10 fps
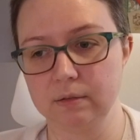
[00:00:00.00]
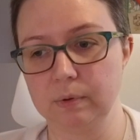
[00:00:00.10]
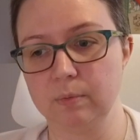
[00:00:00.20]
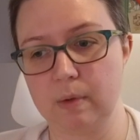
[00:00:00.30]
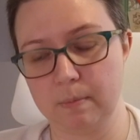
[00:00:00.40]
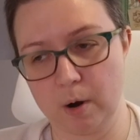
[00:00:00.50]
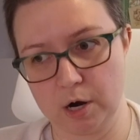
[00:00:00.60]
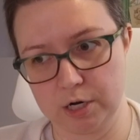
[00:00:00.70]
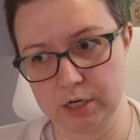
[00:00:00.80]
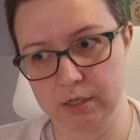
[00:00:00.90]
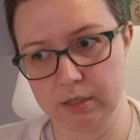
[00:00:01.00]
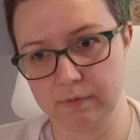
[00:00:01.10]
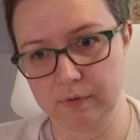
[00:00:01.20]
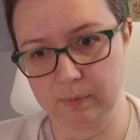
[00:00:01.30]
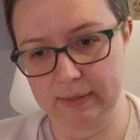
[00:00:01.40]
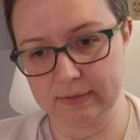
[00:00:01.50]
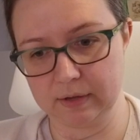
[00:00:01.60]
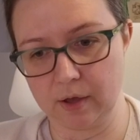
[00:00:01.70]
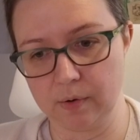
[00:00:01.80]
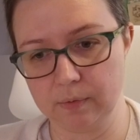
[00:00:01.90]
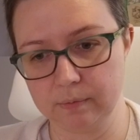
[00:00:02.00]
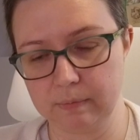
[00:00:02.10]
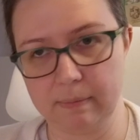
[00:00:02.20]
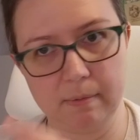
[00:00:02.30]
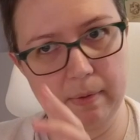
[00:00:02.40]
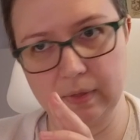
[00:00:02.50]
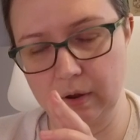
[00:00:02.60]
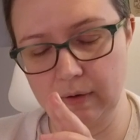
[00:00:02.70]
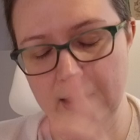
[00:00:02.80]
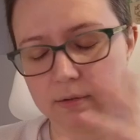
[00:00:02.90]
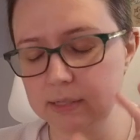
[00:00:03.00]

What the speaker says: with my partner a few weeks ago, maybe a month ago now.